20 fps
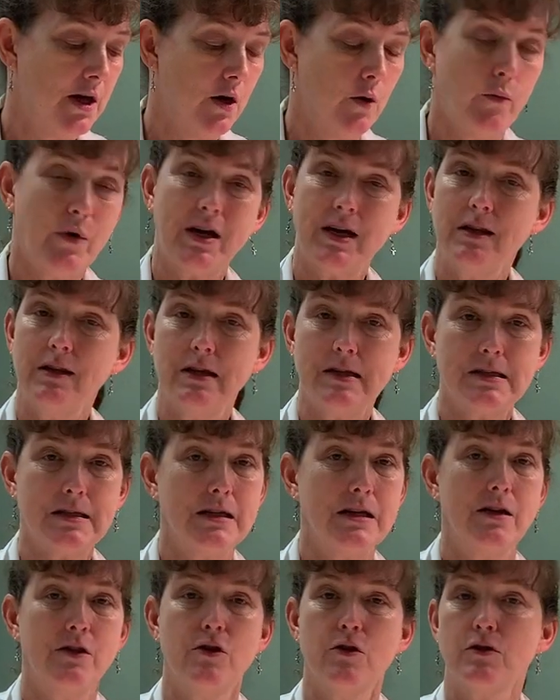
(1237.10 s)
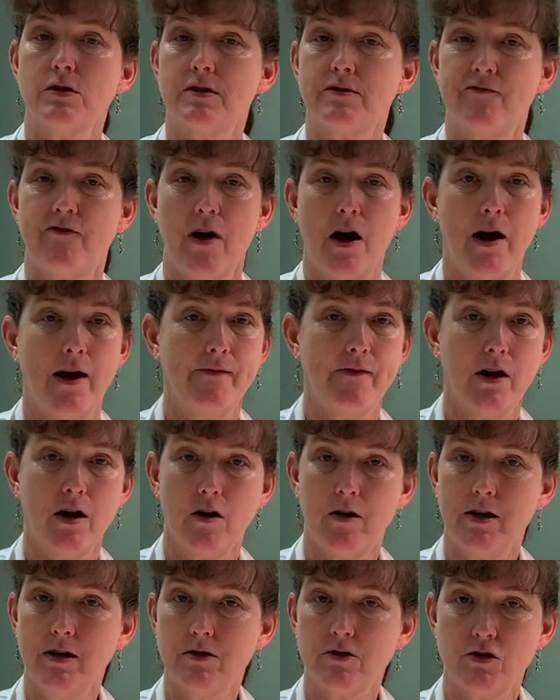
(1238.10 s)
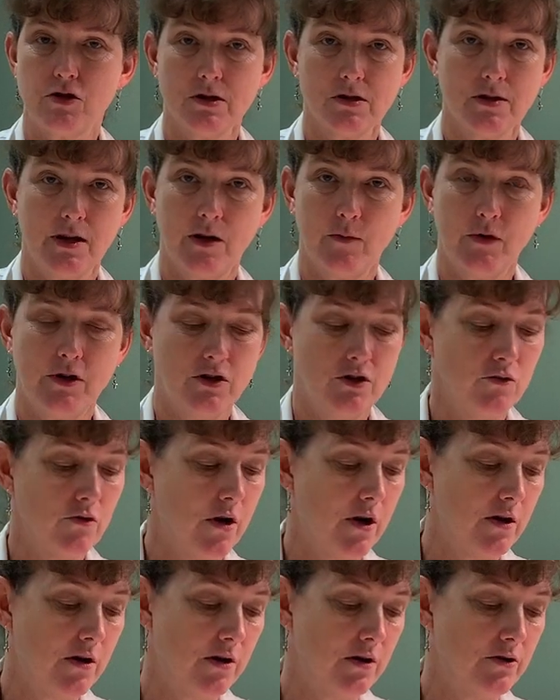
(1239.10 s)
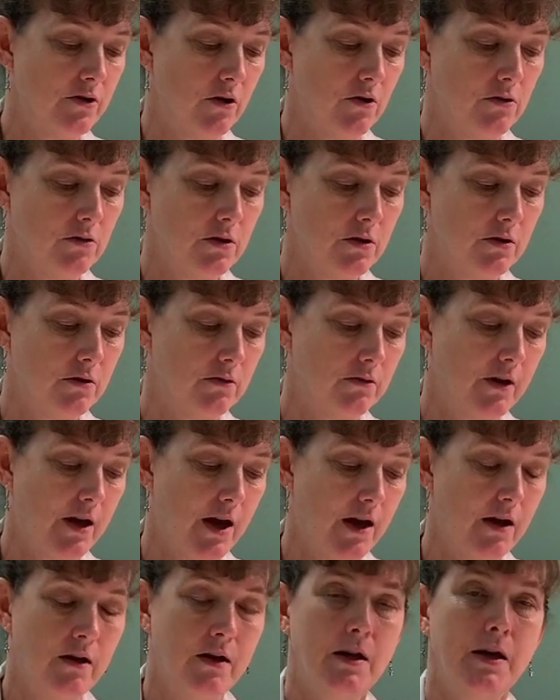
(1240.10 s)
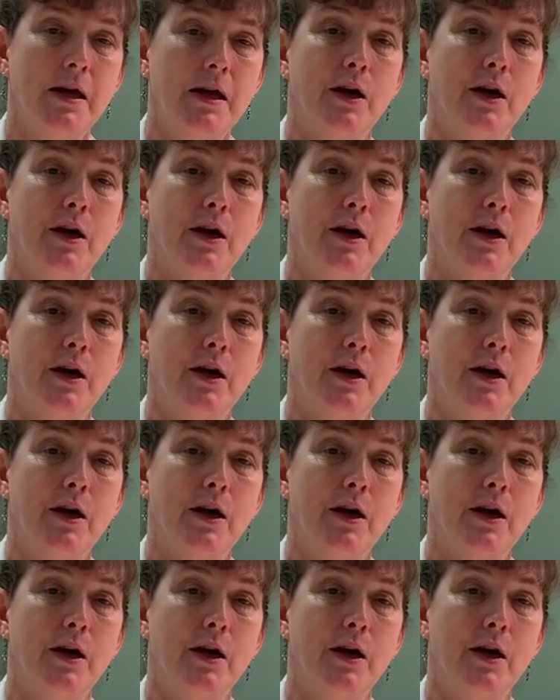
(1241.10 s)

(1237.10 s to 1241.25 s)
We can listen in those 5 areas just like we do on an adult, okay?